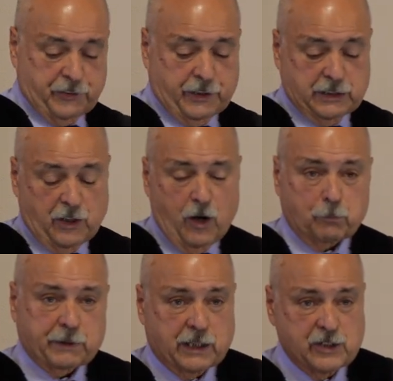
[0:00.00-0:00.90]
very
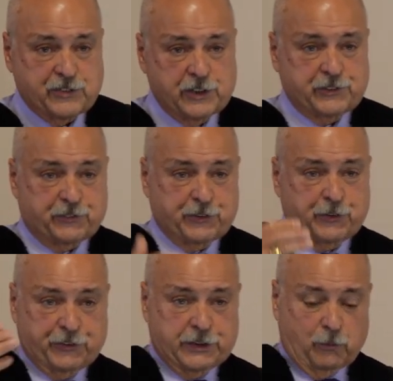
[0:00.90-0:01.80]
long because just a few
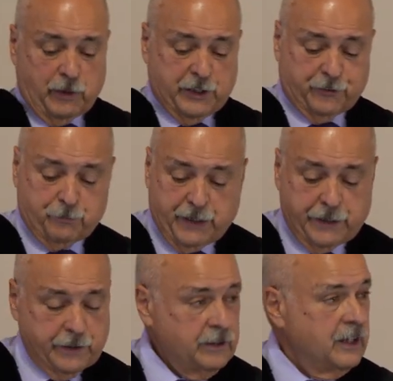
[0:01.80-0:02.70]
feet away from
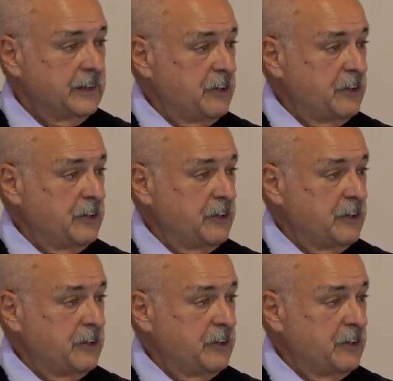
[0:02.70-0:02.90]
there,